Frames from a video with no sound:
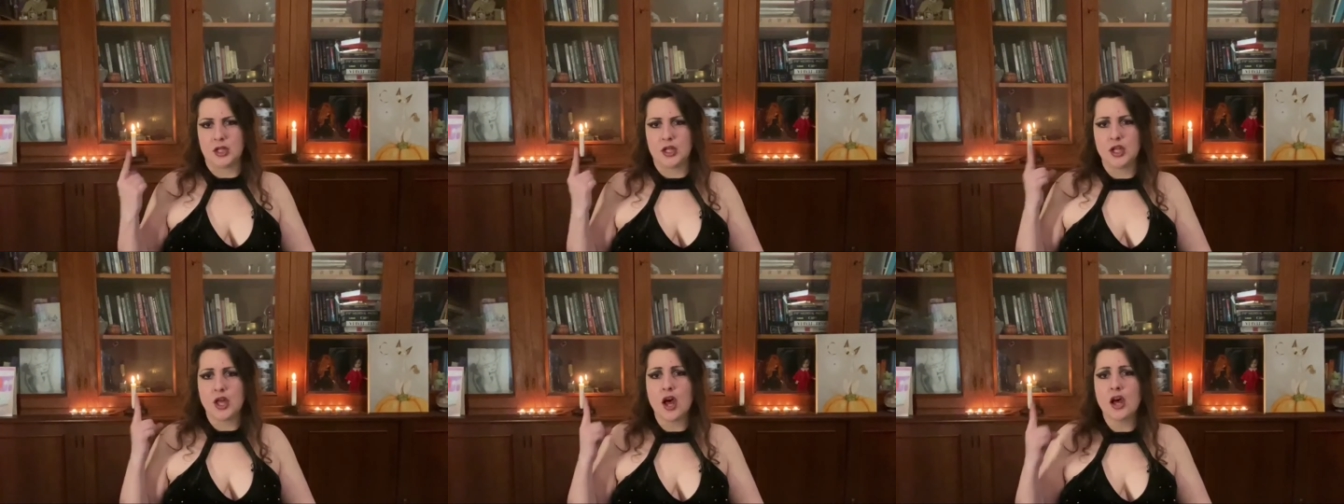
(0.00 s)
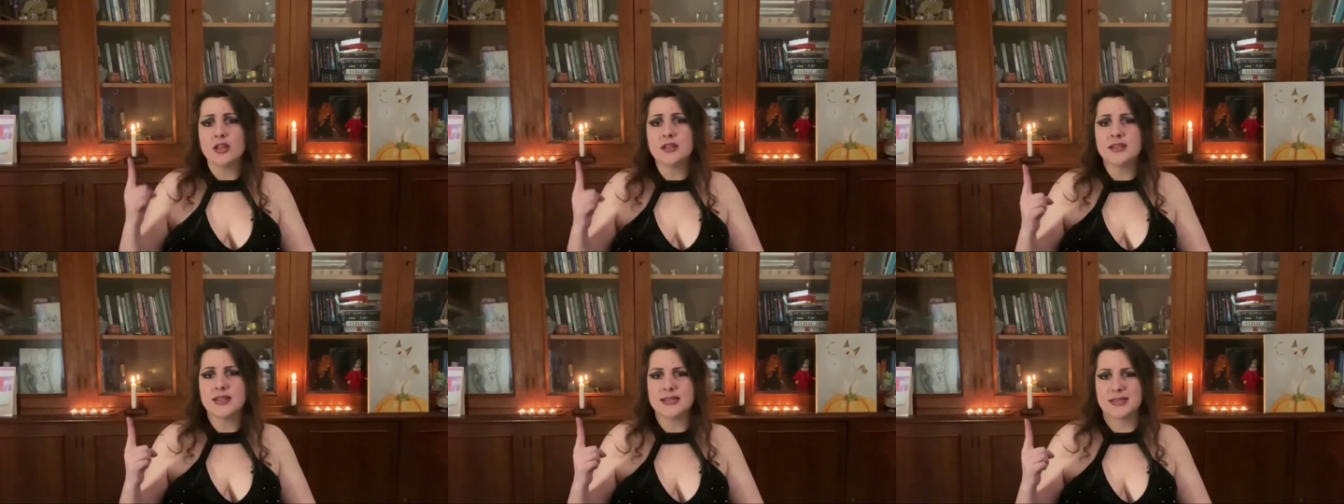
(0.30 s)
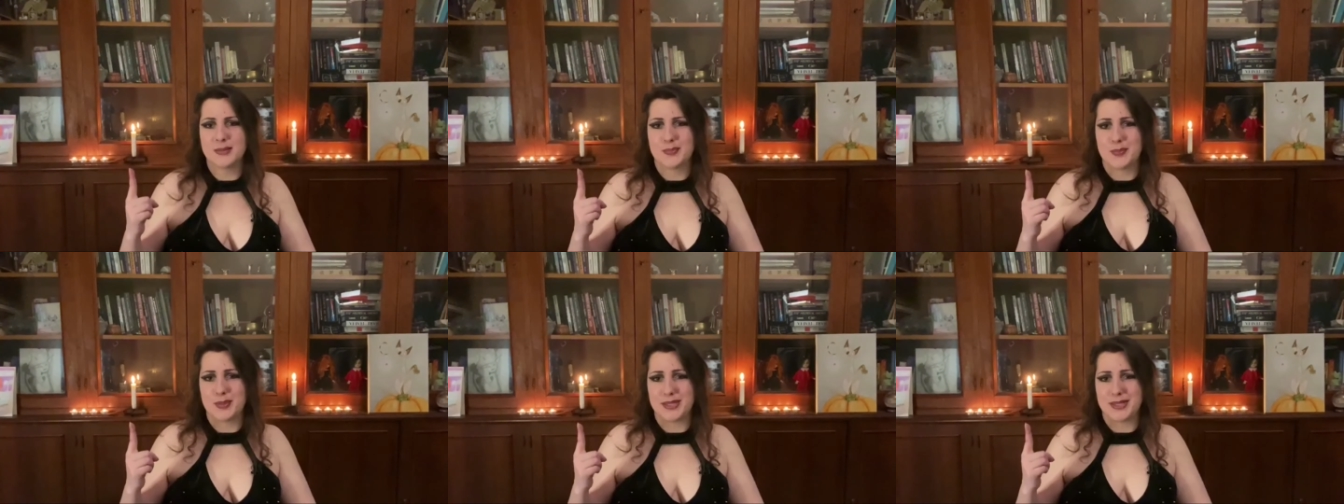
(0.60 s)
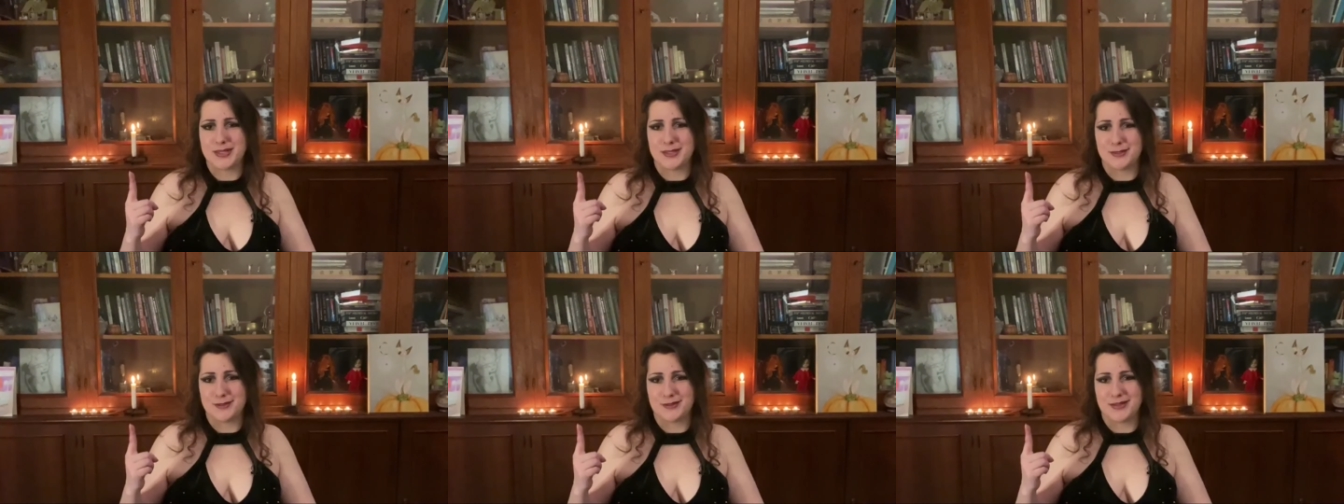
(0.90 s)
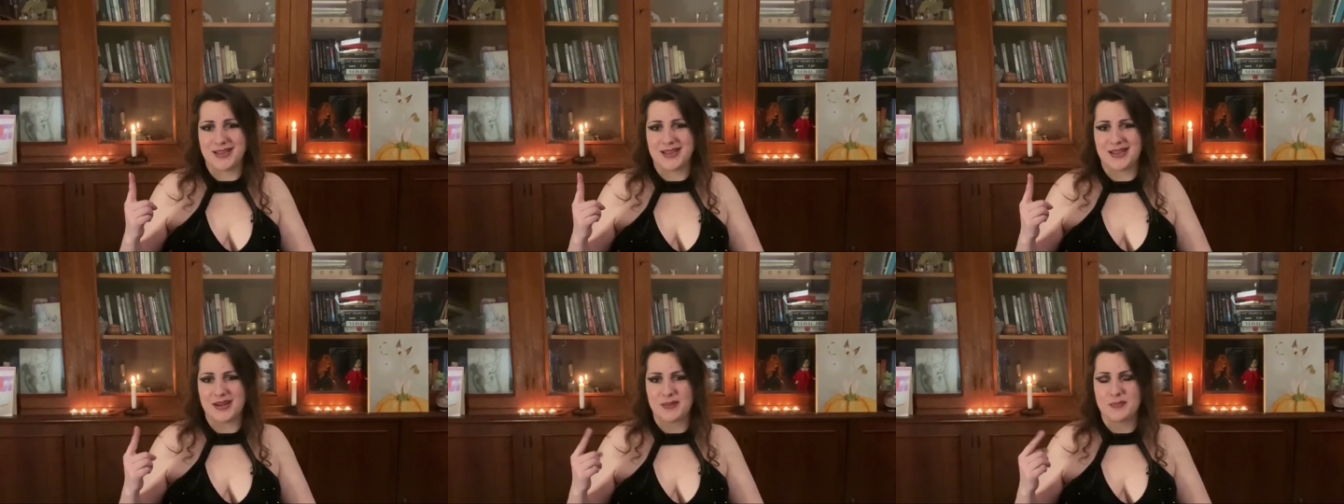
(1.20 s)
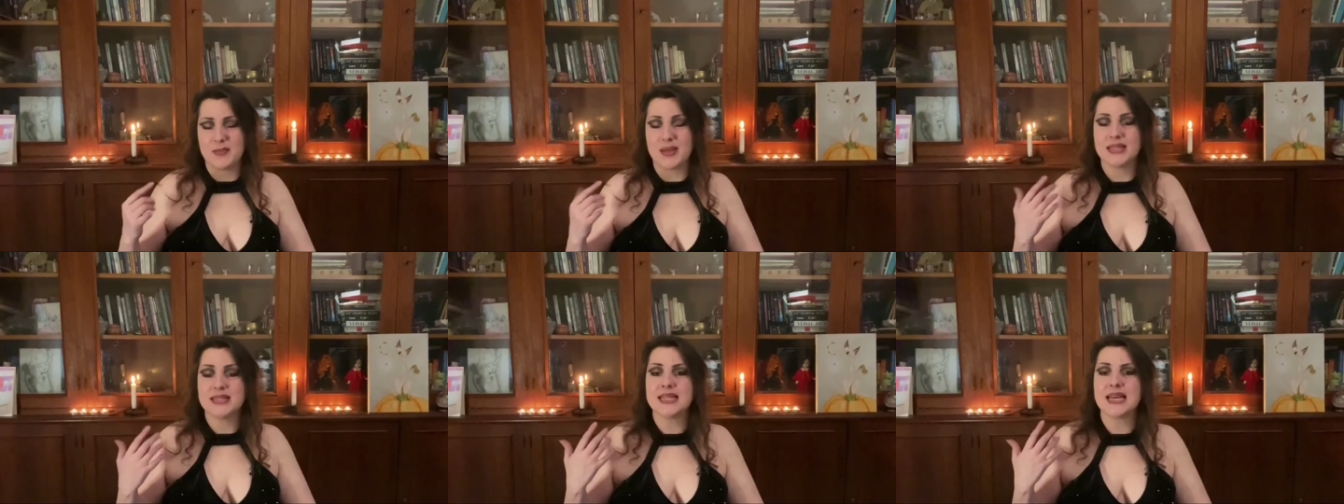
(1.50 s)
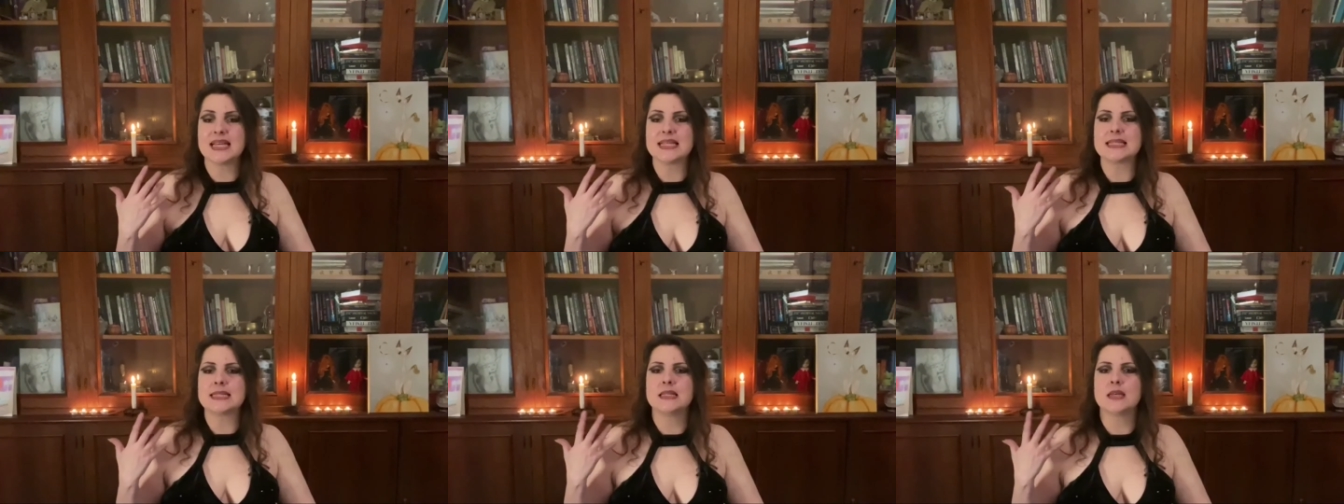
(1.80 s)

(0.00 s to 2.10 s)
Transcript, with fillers: not as a prisoner, but as